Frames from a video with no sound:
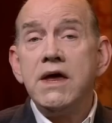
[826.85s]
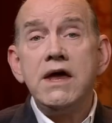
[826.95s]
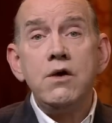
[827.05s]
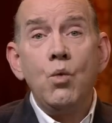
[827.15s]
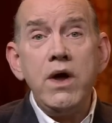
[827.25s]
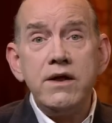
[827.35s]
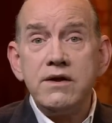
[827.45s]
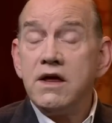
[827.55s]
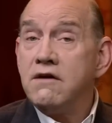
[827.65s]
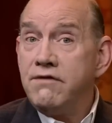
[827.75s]
He
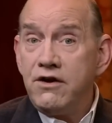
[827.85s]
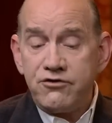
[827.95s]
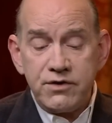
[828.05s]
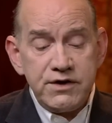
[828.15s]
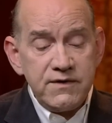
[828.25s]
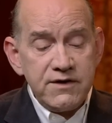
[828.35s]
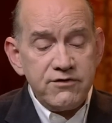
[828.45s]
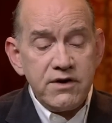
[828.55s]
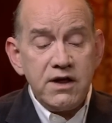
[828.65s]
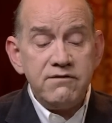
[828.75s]
went eventually to the
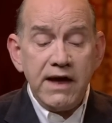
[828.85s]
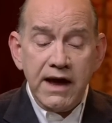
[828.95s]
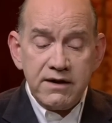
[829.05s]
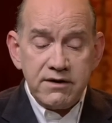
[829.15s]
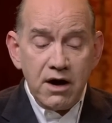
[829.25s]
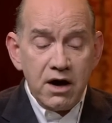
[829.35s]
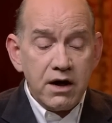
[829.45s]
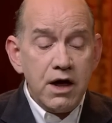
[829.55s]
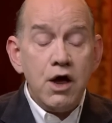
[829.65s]
city of Antioch,